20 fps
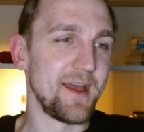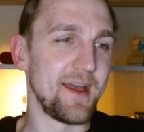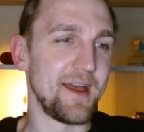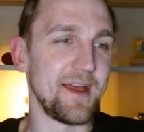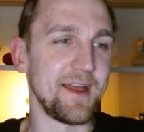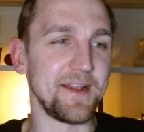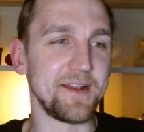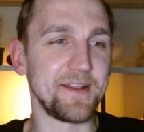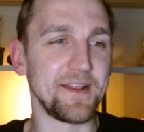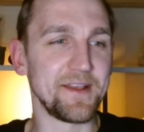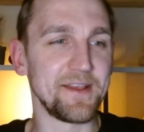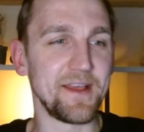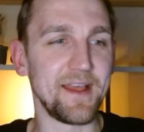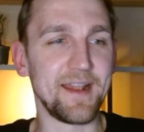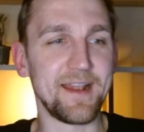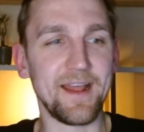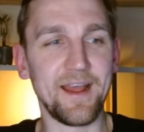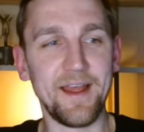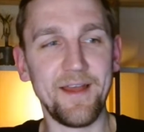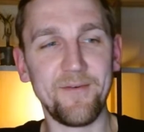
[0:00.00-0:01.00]

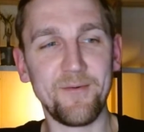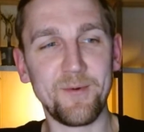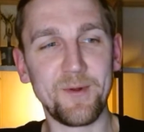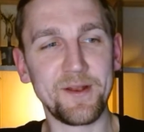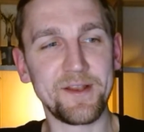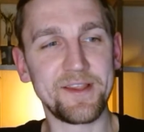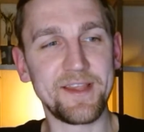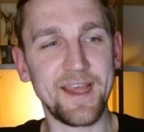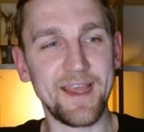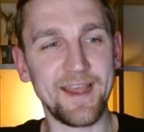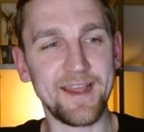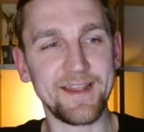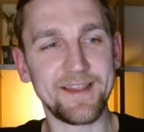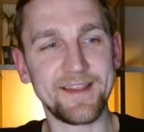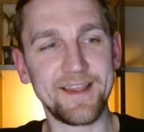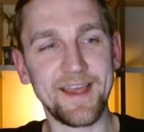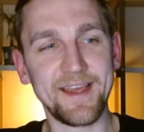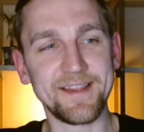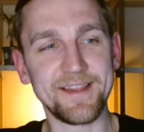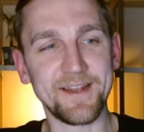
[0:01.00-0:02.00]
everyone
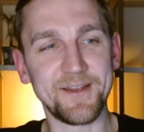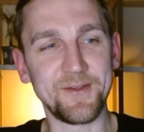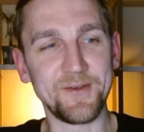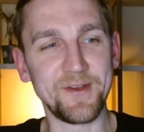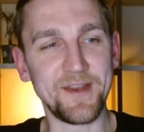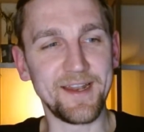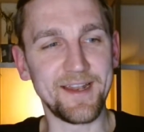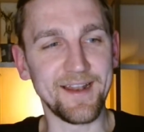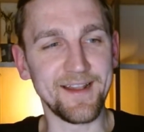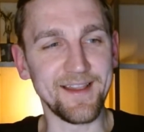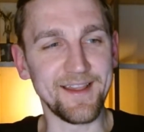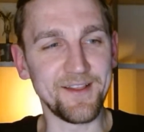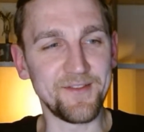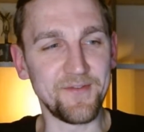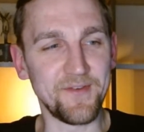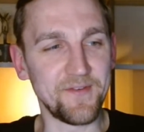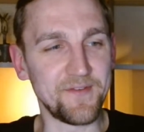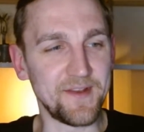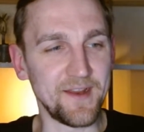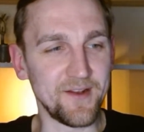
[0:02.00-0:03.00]
says that you need at
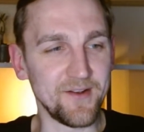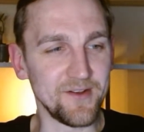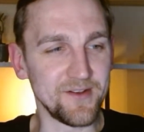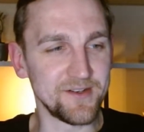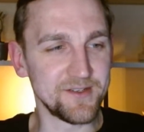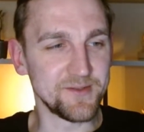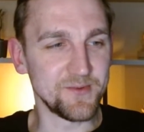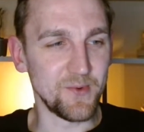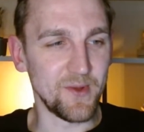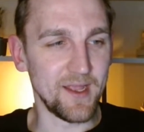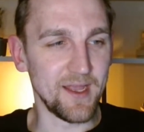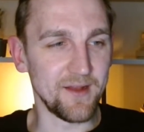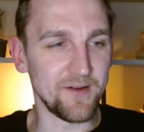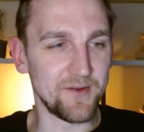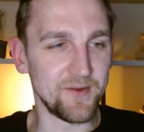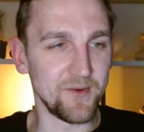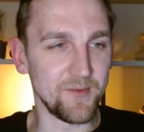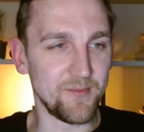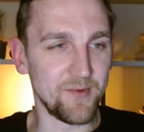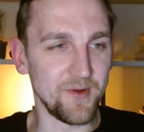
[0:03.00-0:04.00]
least $50. We
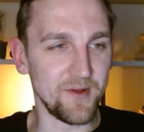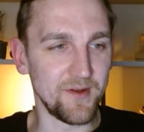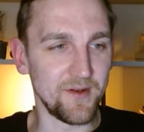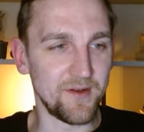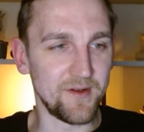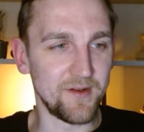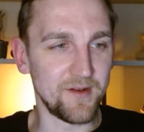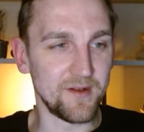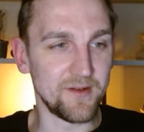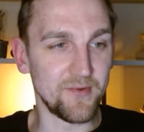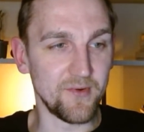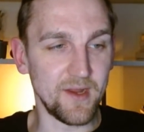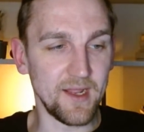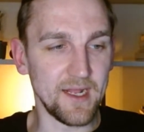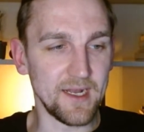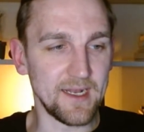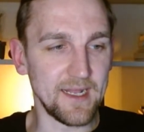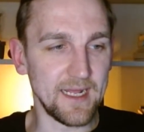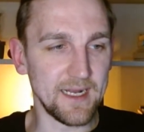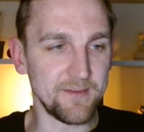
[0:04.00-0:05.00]
had 2.3
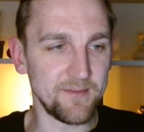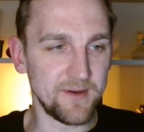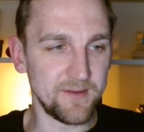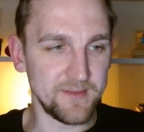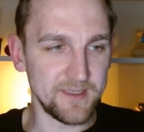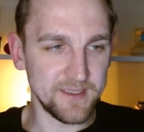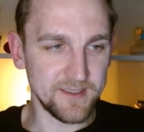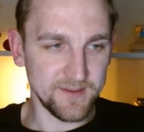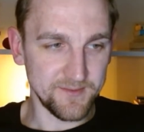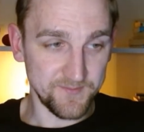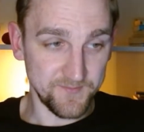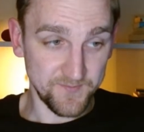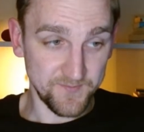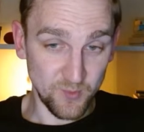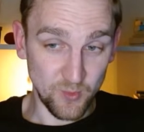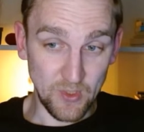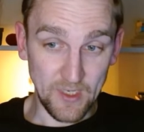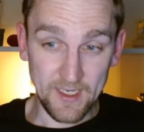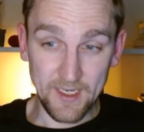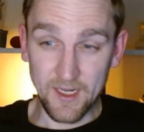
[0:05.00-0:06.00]
at that moment.
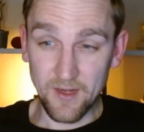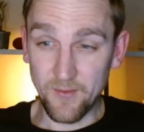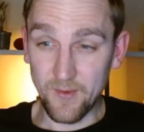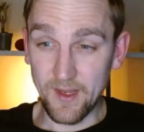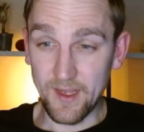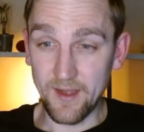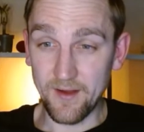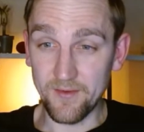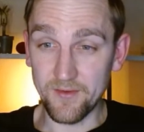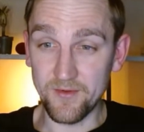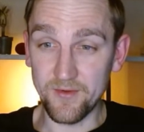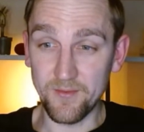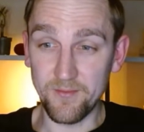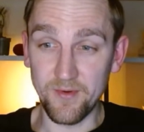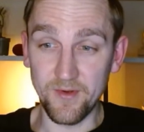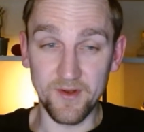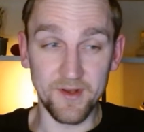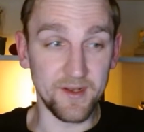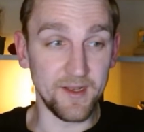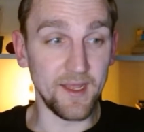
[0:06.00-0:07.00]
Right now we have
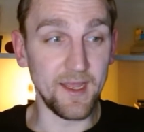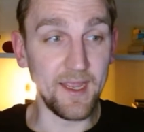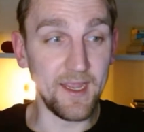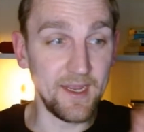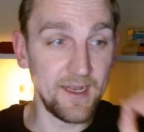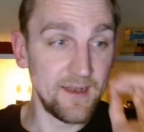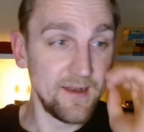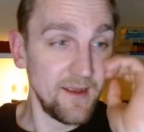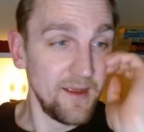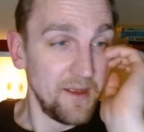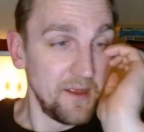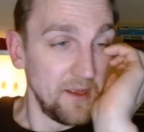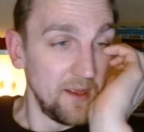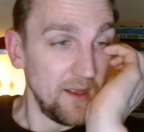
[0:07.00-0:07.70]
2.8.